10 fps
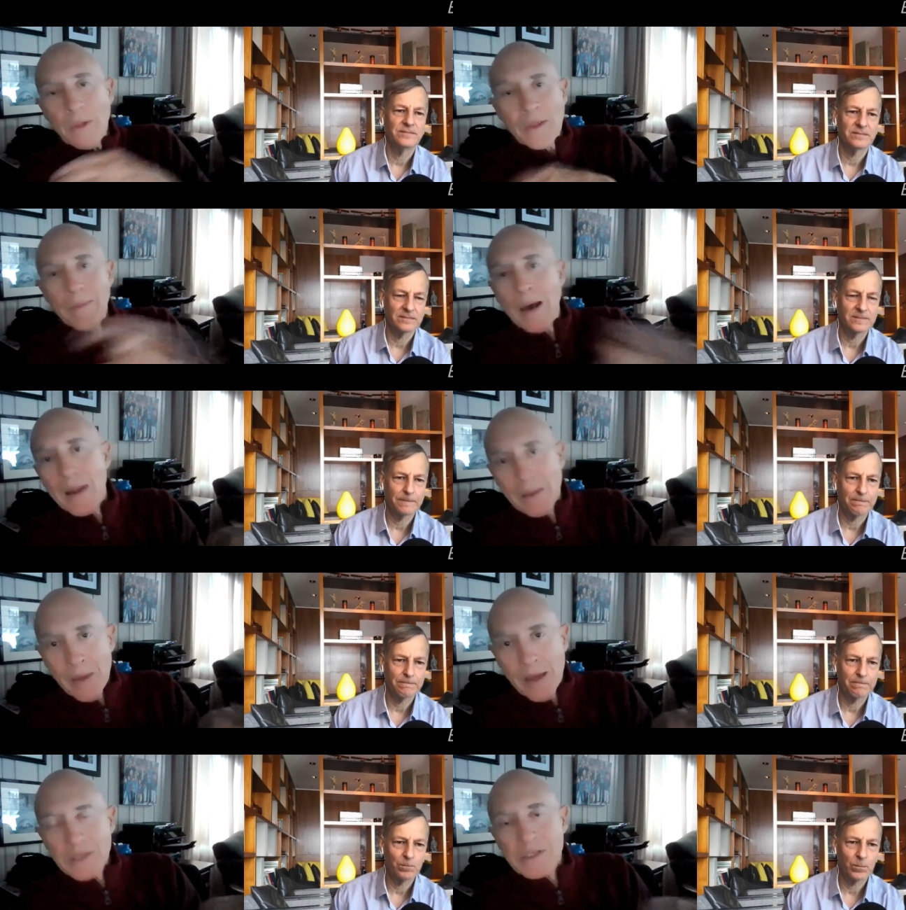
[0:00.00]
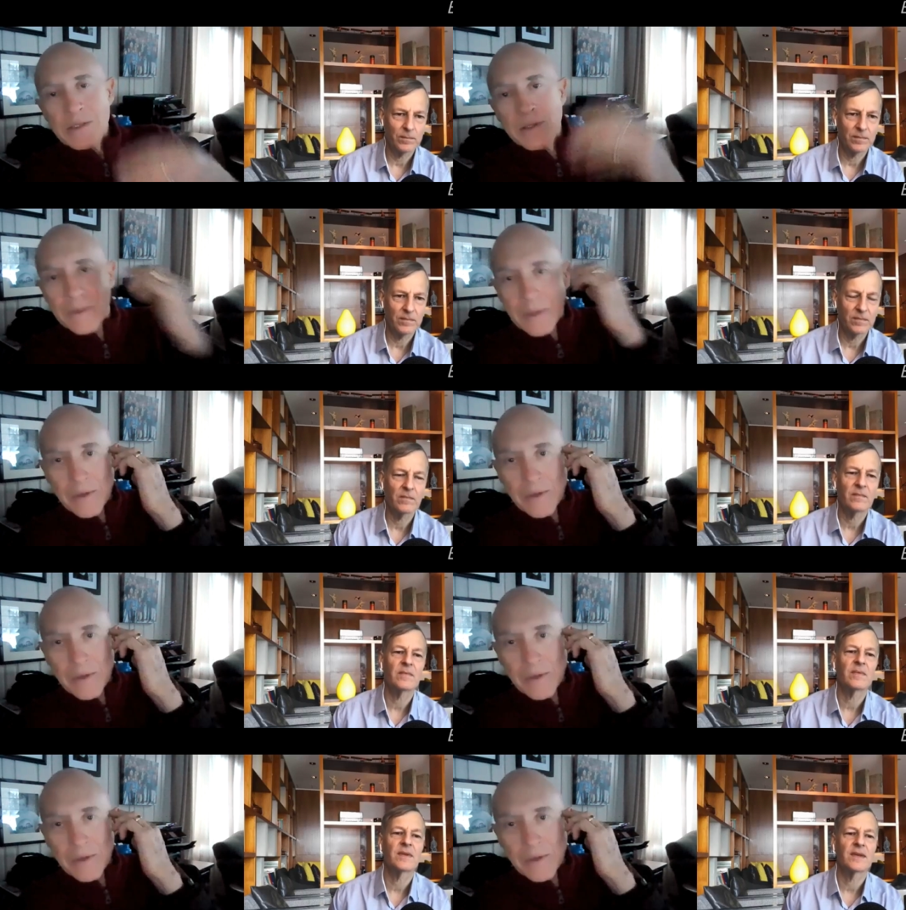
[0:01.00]
Speaker 1: that the body makes. You mm-hmm. don't
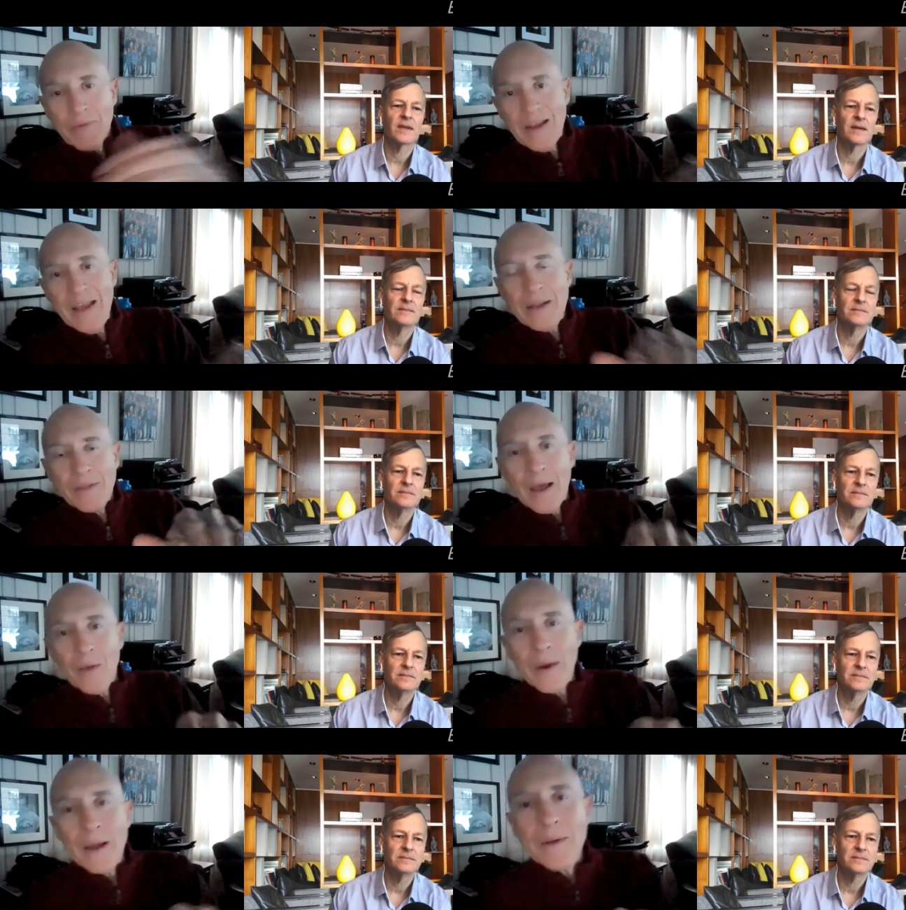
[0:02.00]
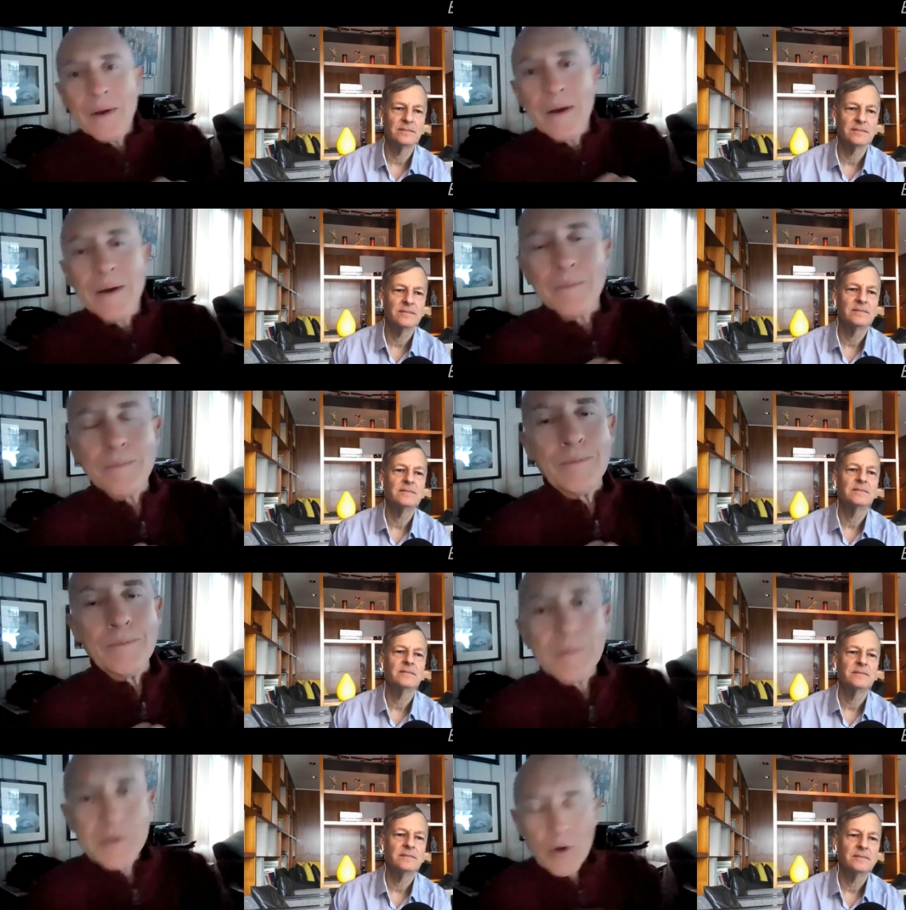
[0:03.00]
necessarily eat it that way. Um,
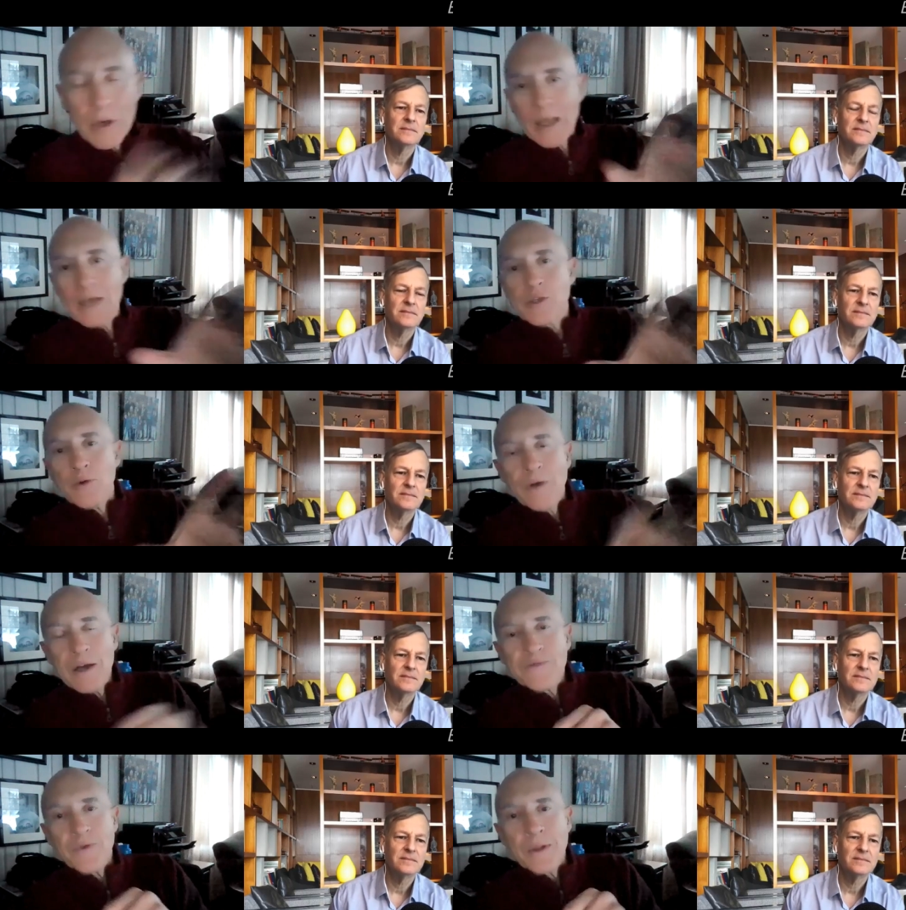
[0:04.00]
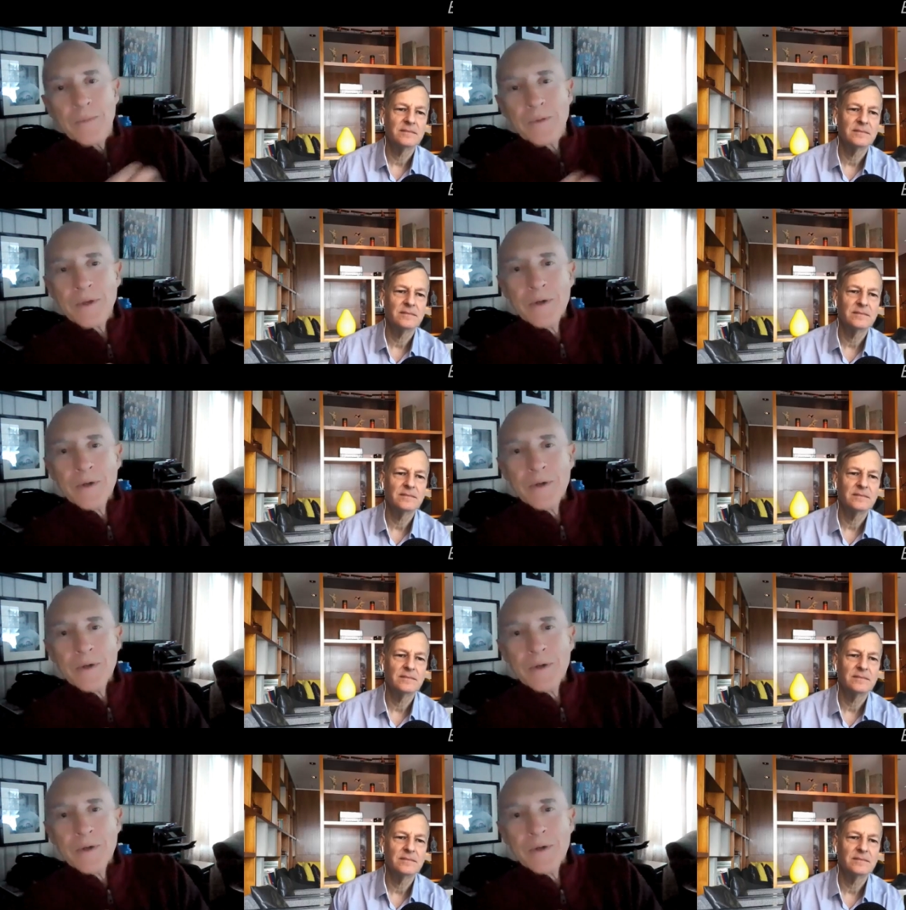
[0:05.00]
it's called a lysophospholipid.